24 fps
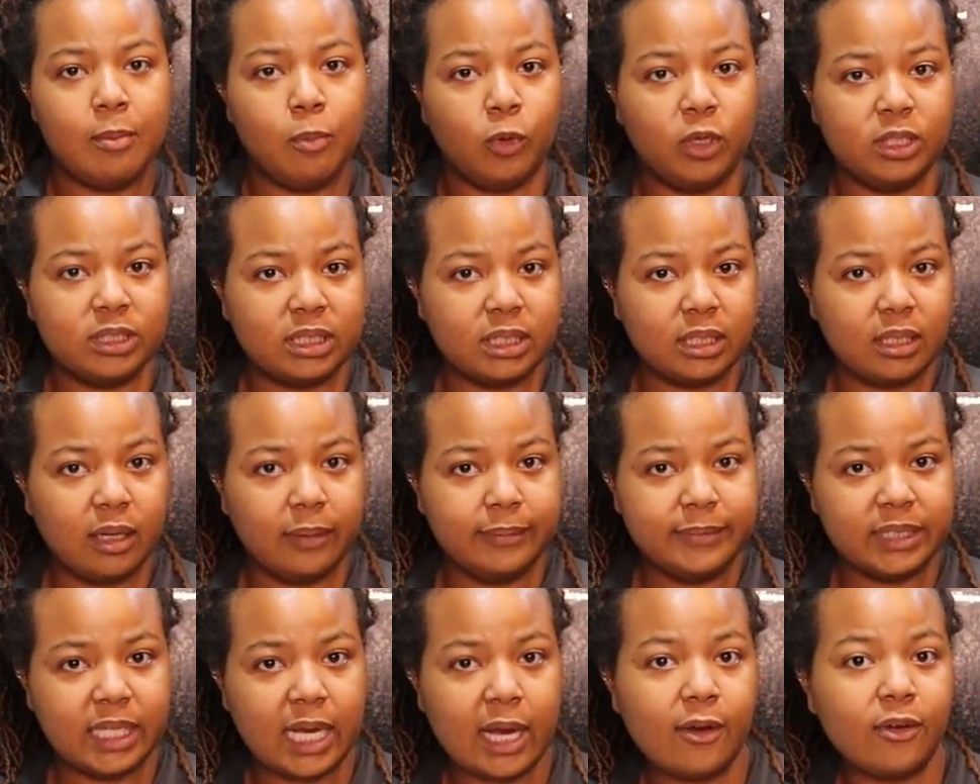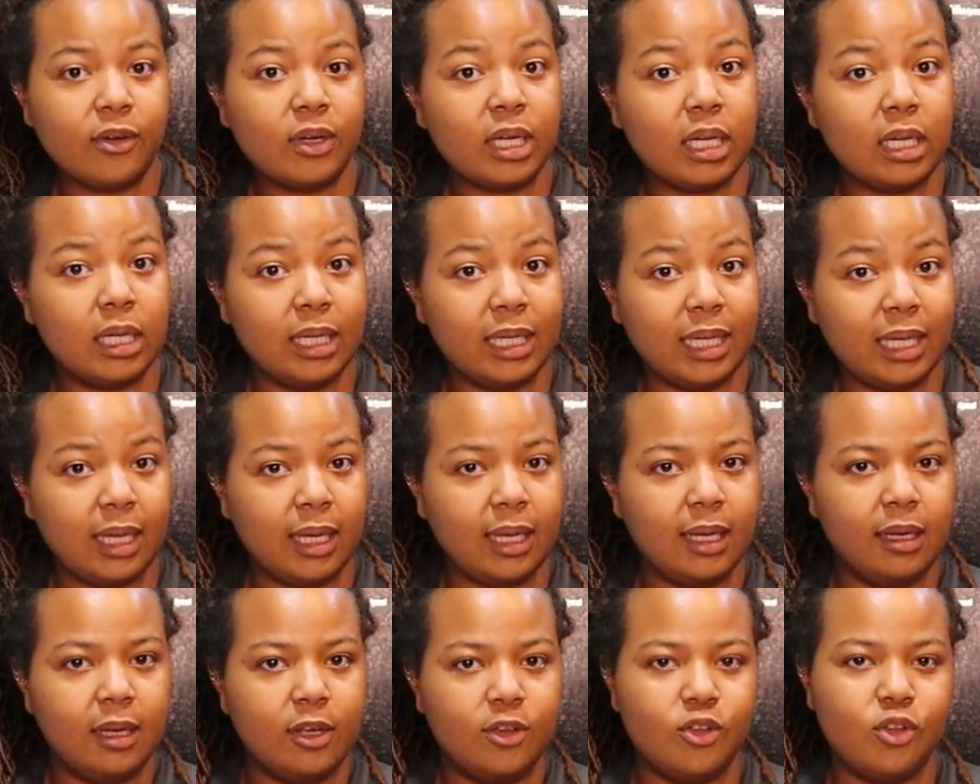Once it comes out
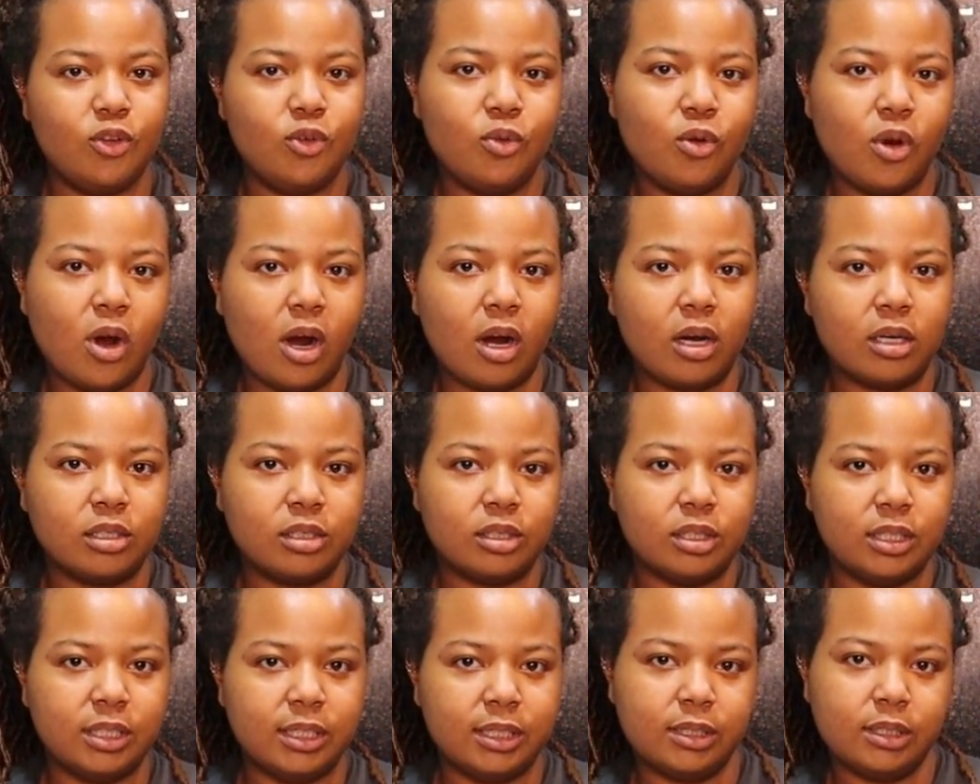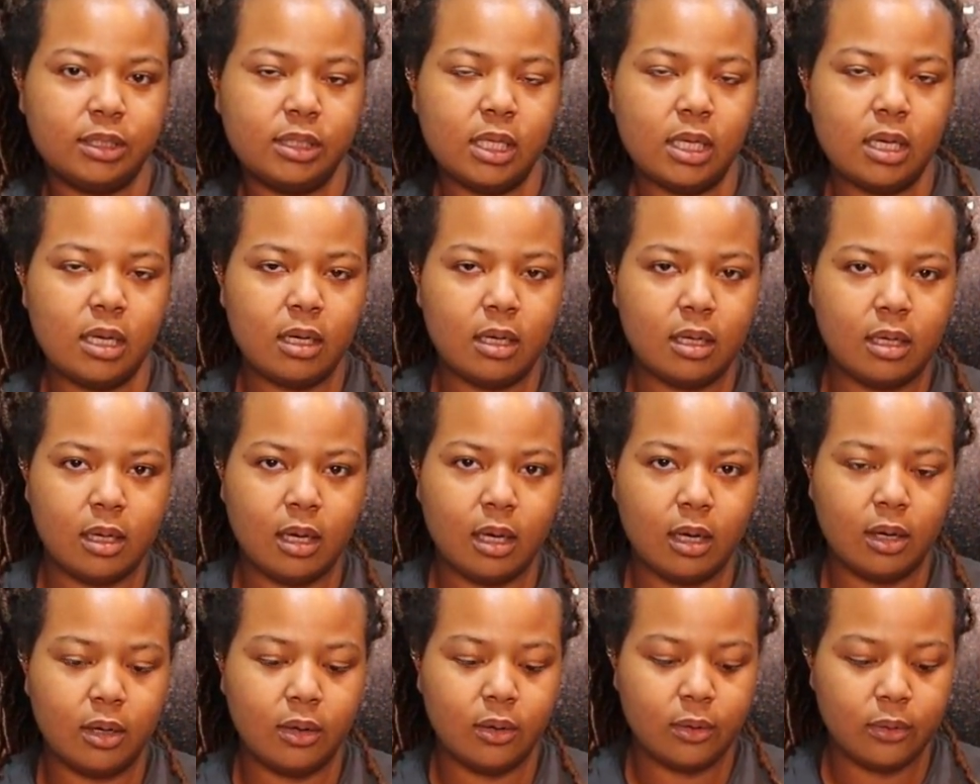clean, you are good to
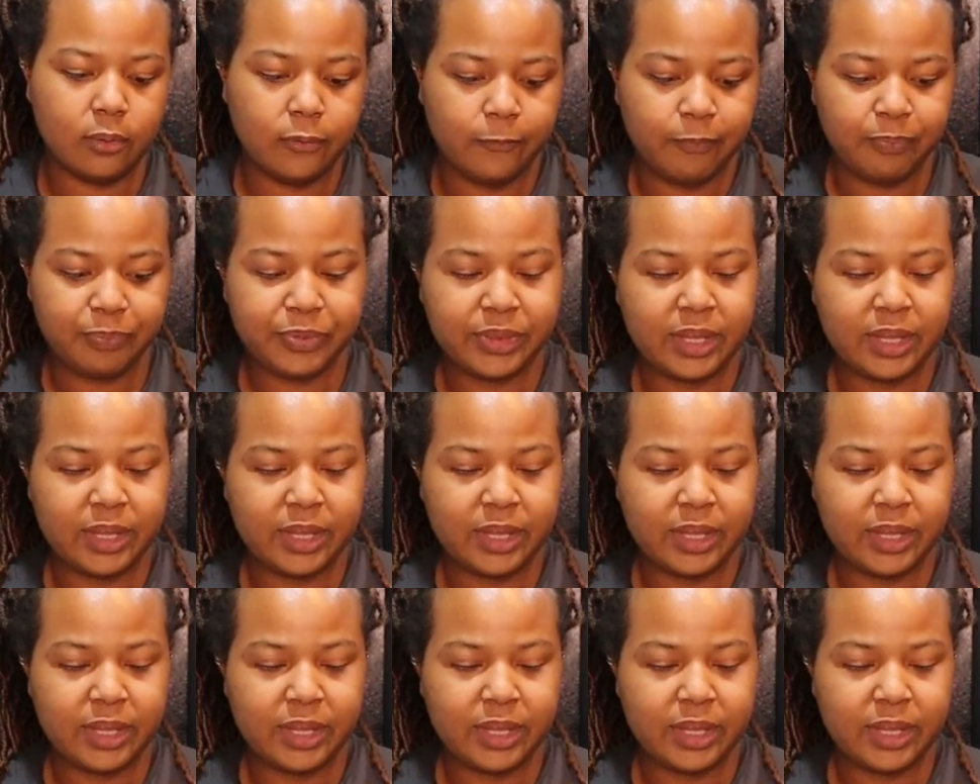go.